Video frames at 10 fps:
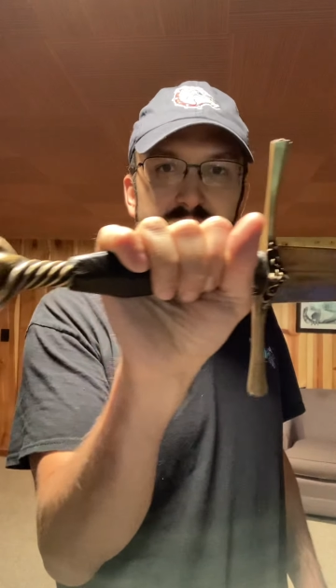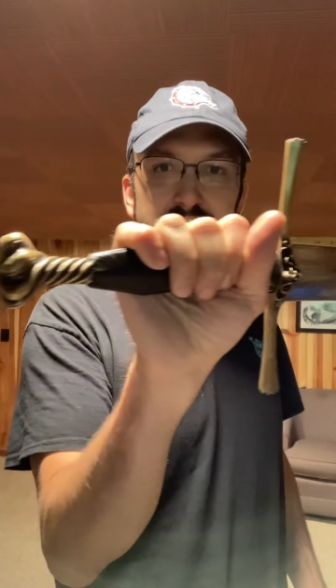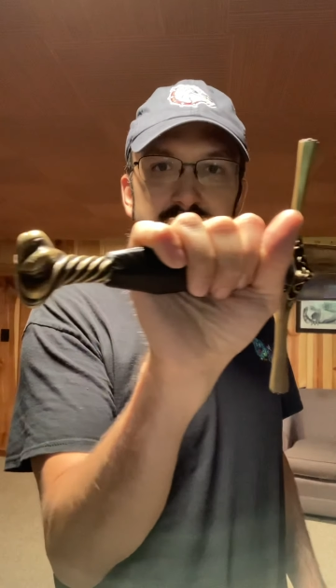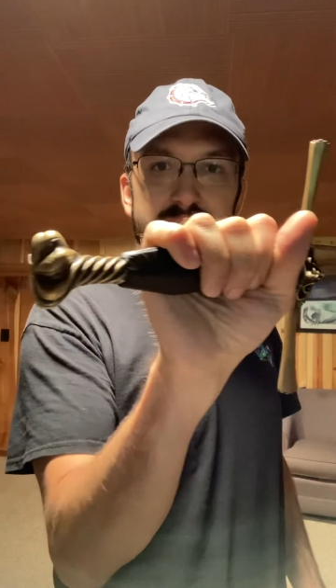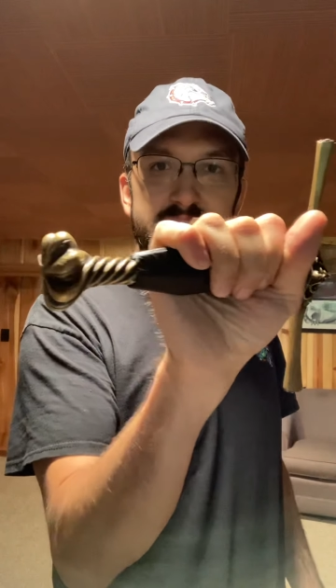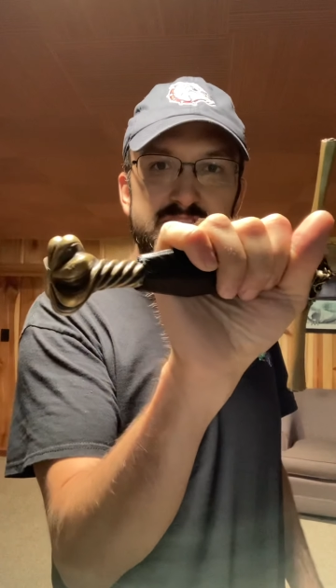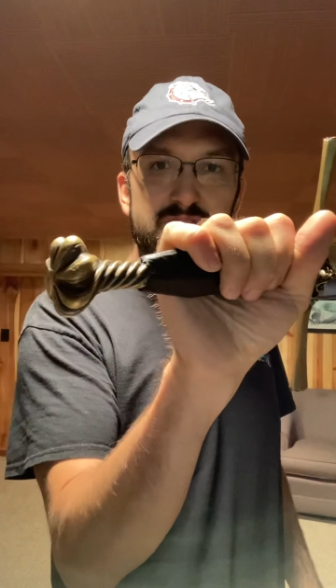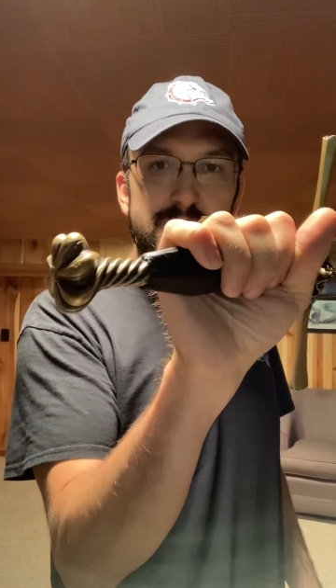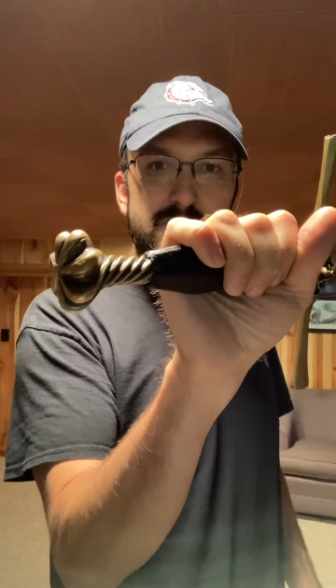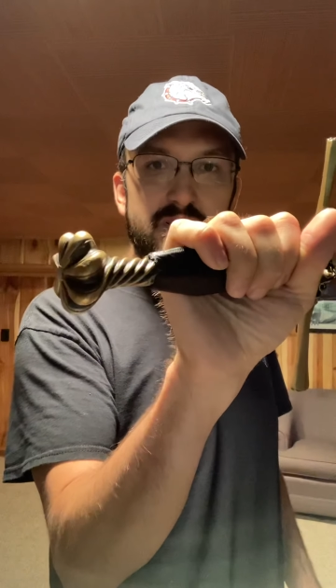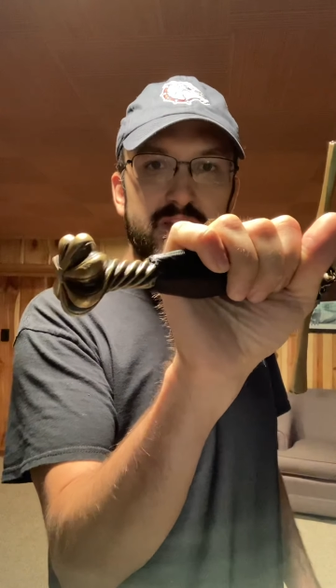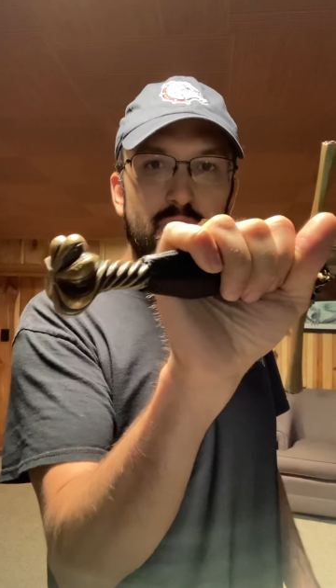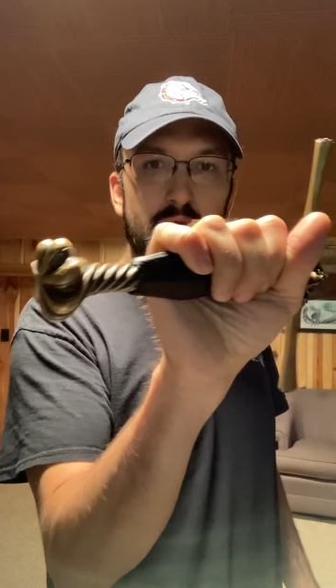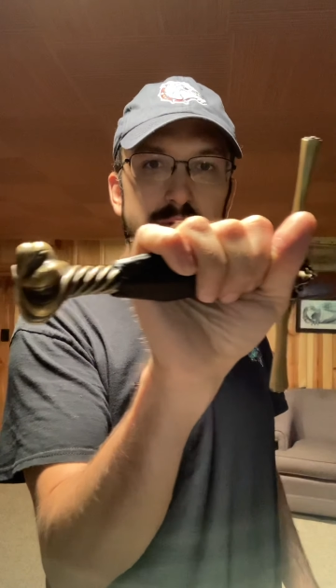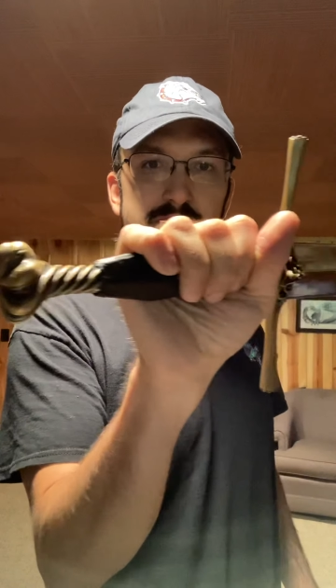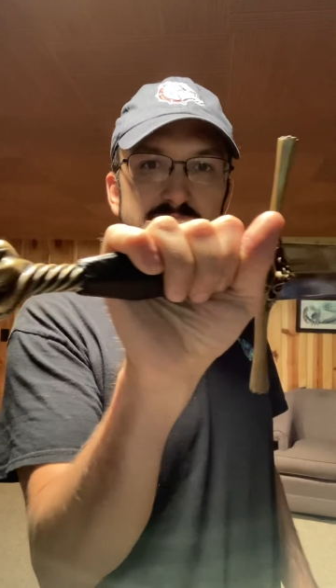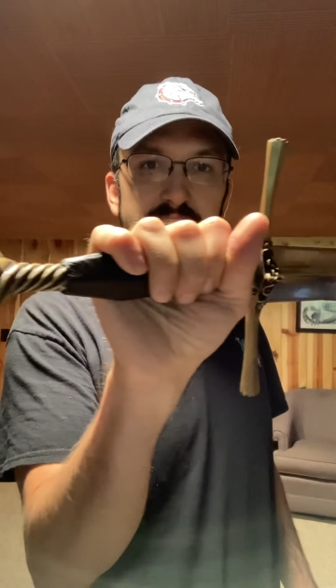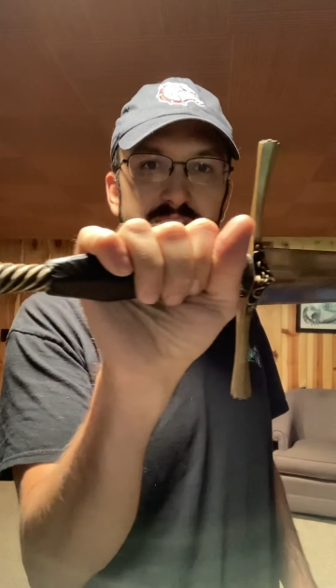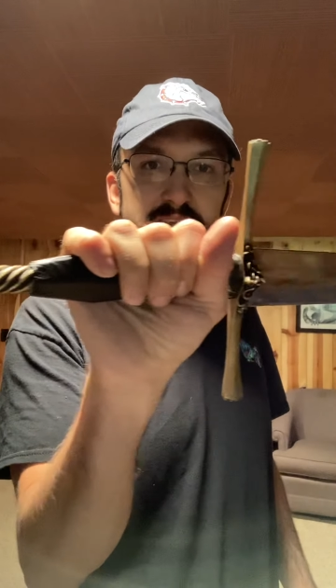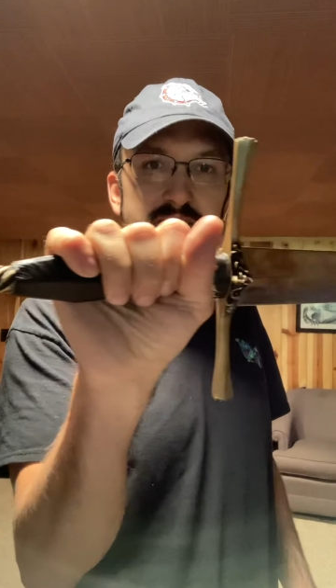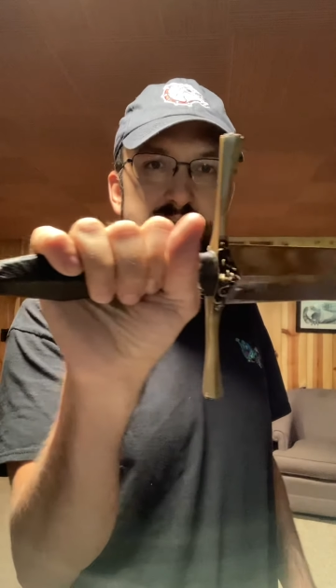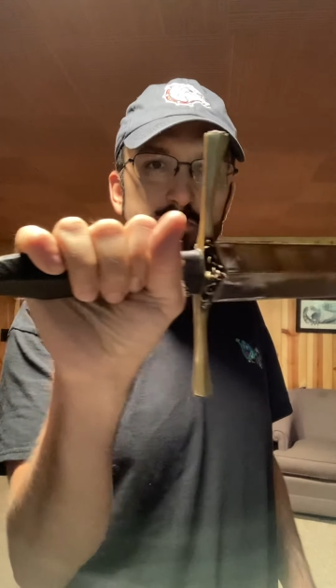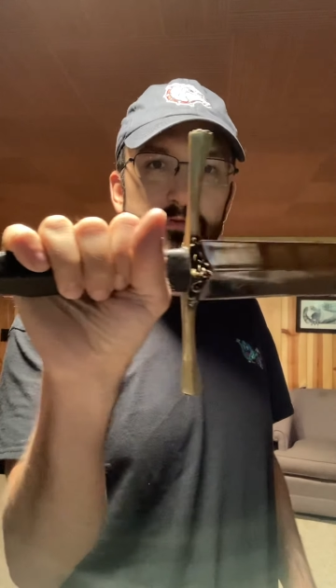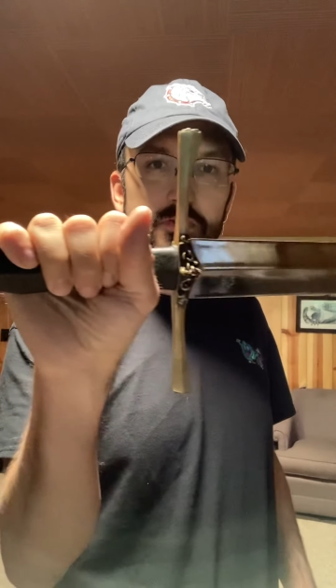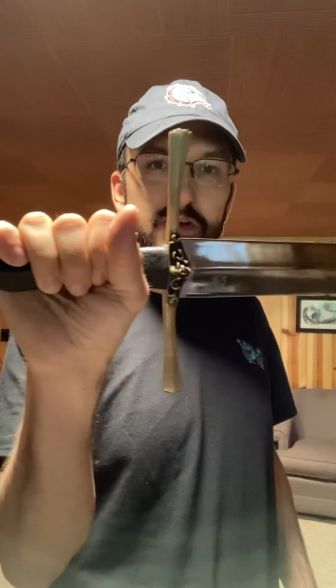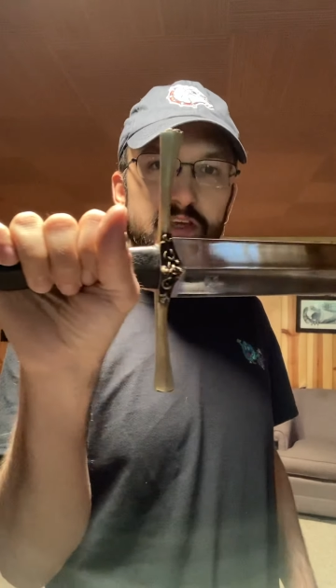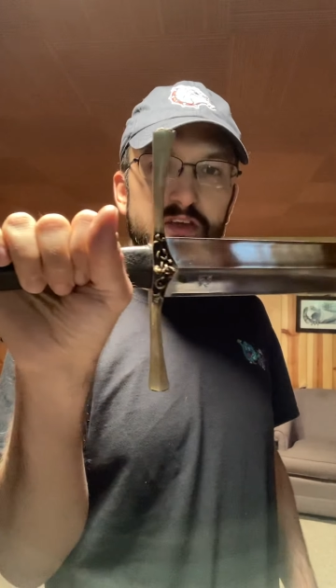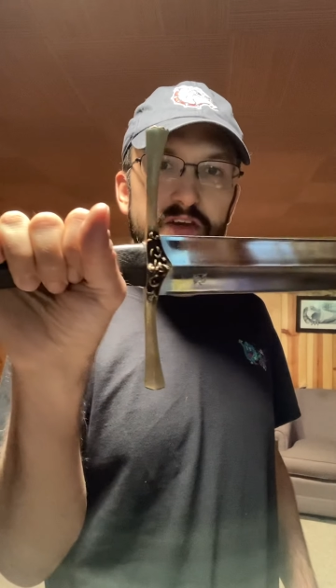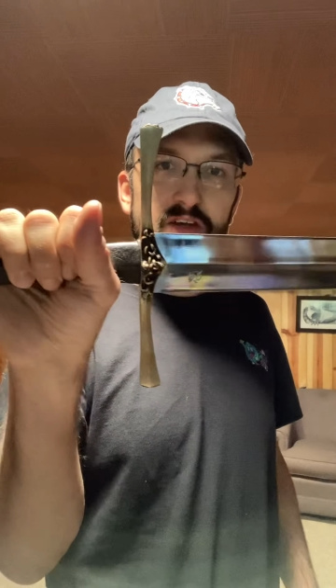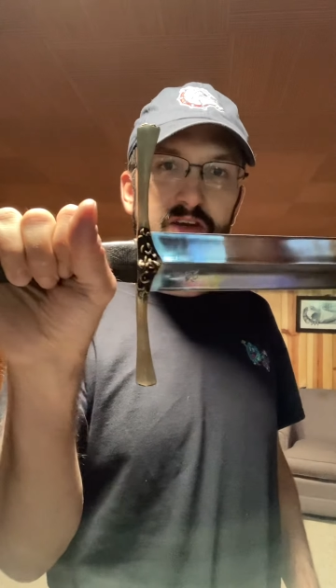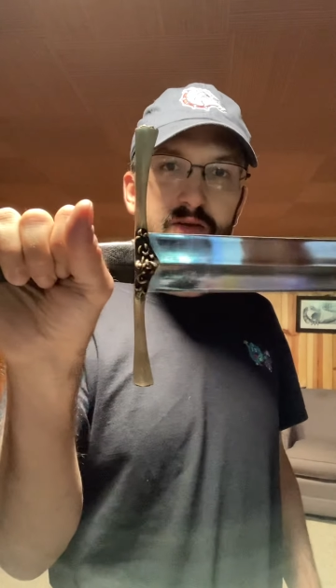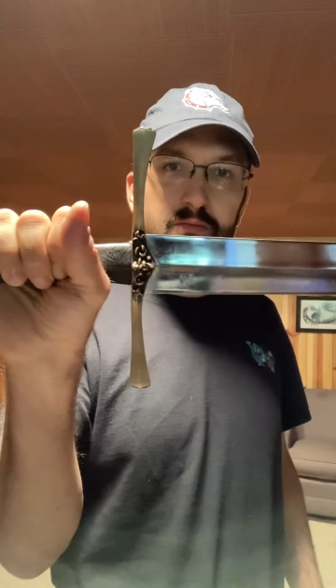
The description on the website is pretty good.